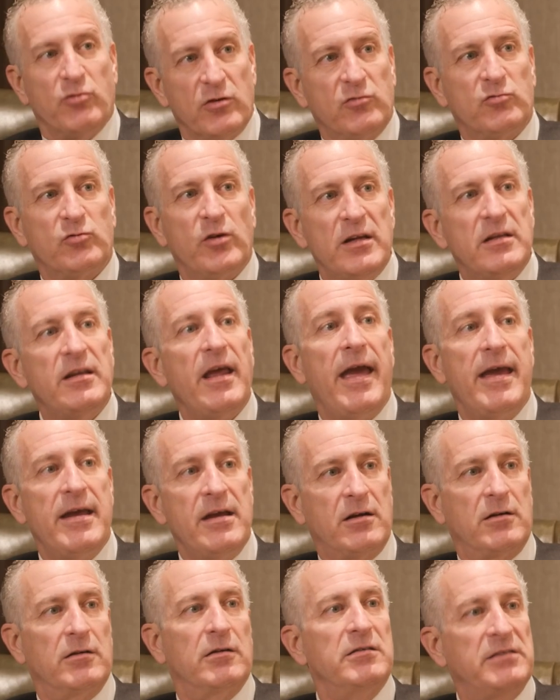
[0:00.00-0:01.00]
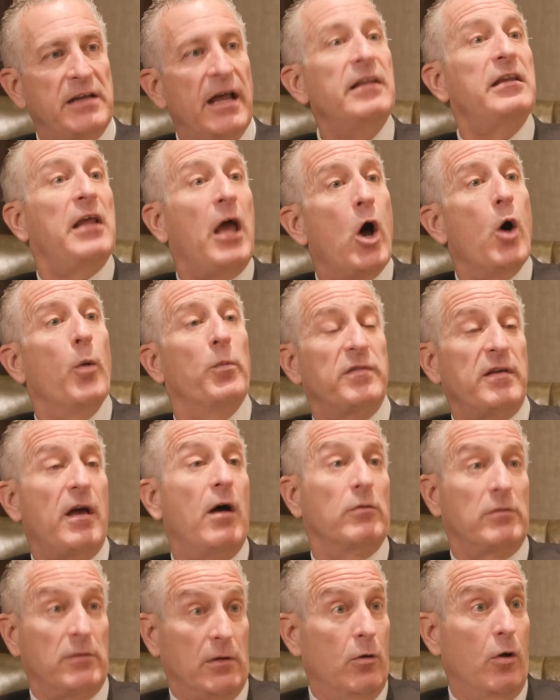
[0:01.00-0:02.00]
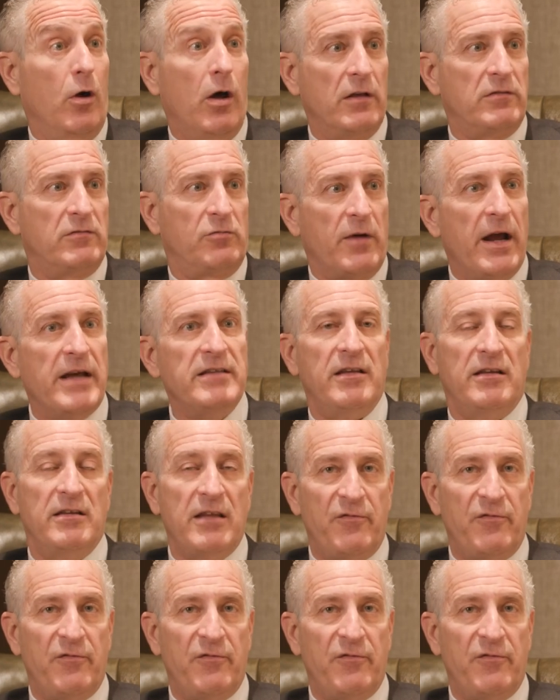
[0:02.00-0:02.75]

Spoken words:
interest rate anchor, that helps out a lot, right?